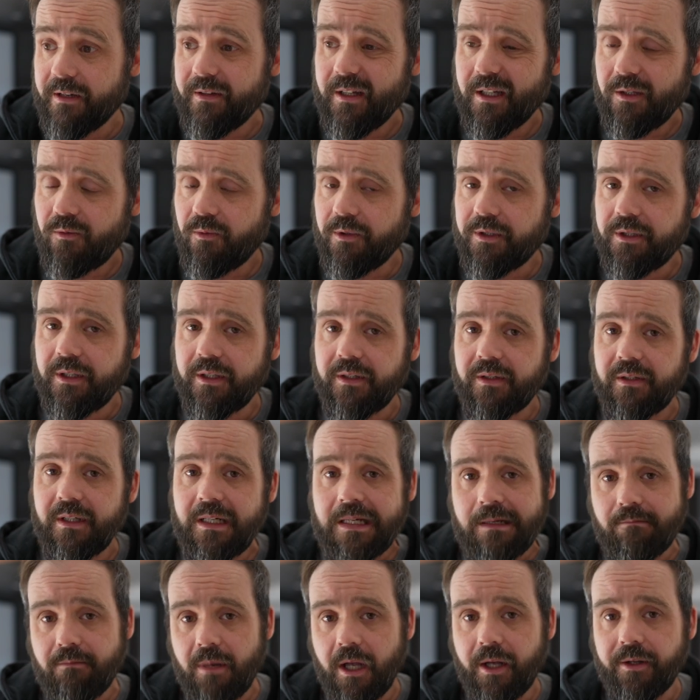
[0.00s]
And this will just
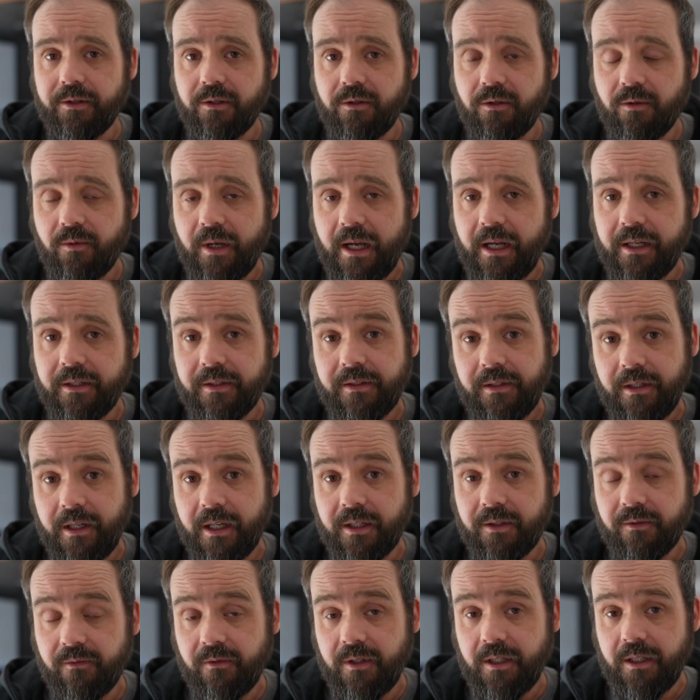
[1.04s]
email you a
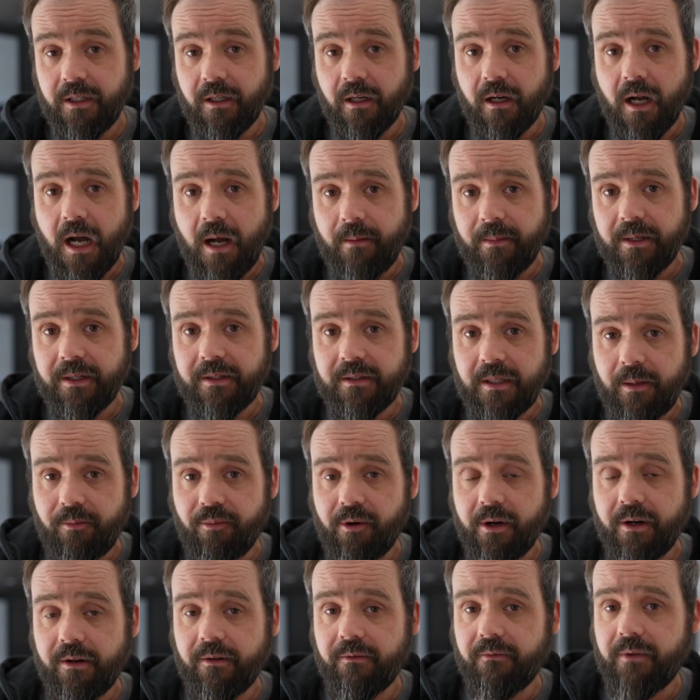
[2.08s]
CSV, a comma
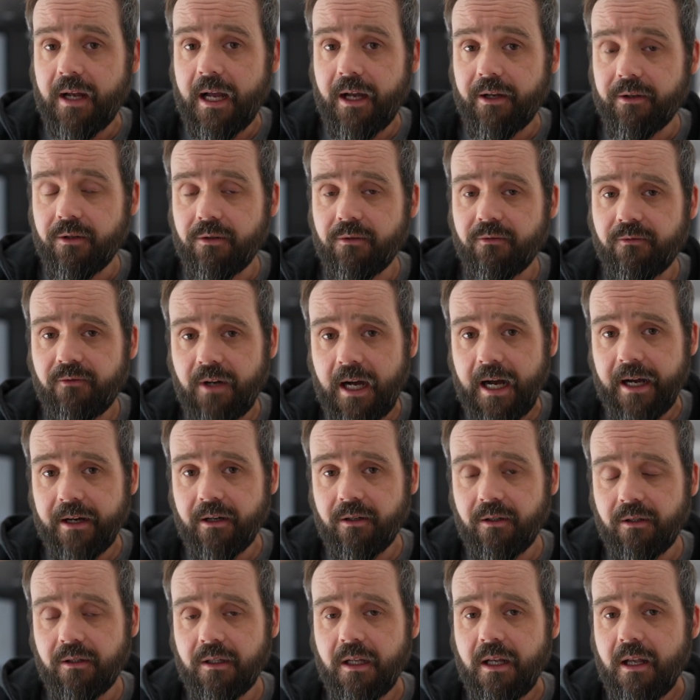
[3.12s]
separated value
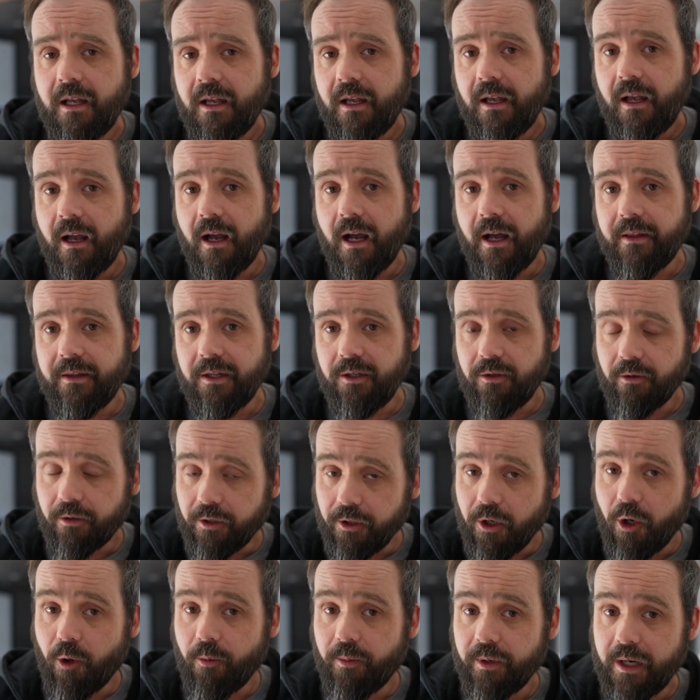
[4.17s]
file uh, that you
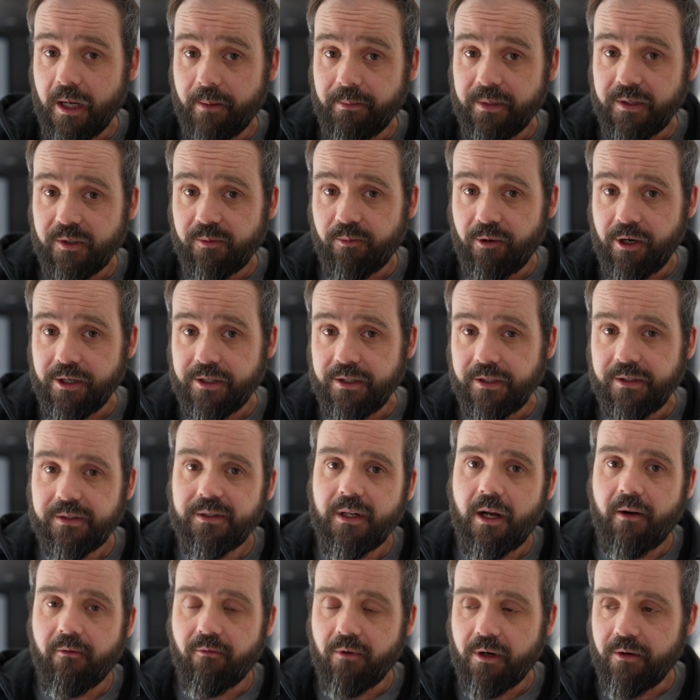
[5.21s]
can open up in spreadsheet
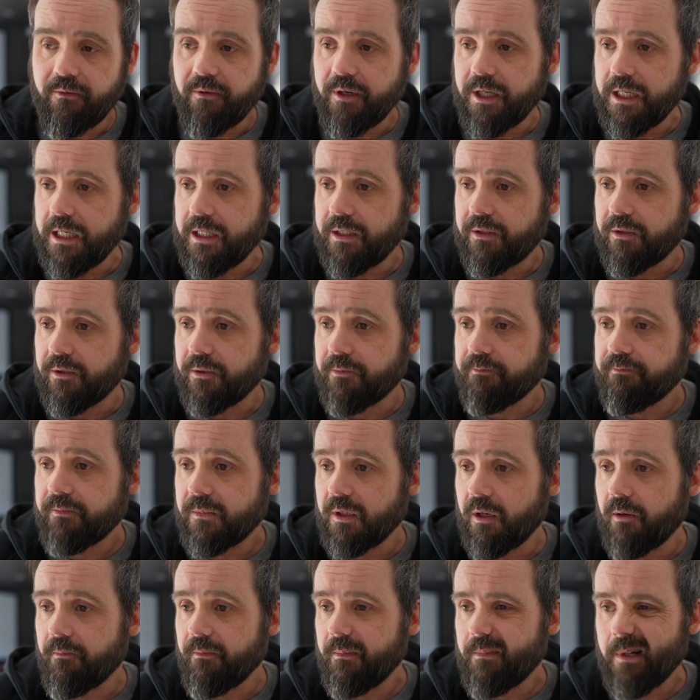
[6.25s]
software if you need to.
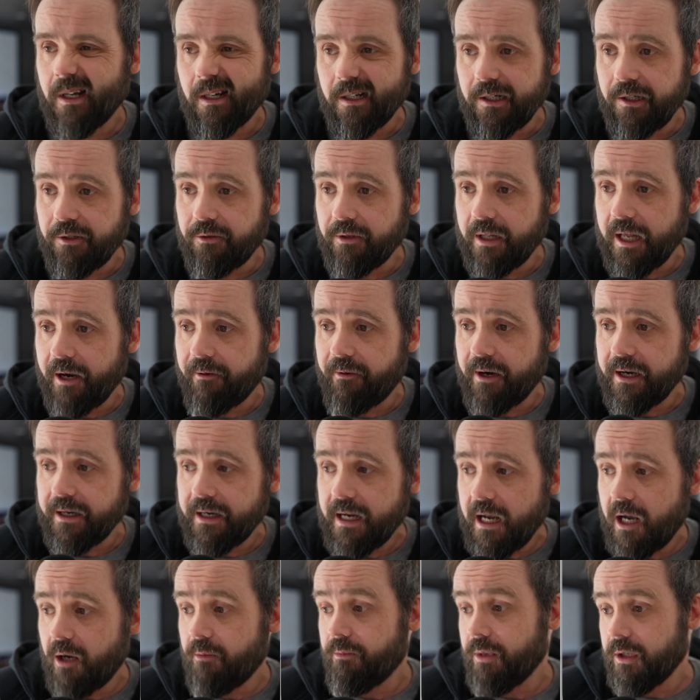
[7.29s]
So I'm not going to do that right
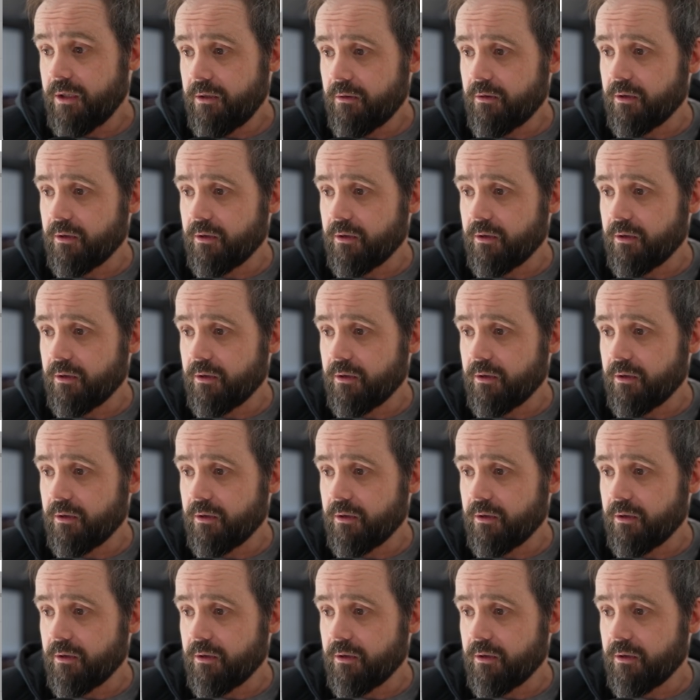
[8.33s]
now, but you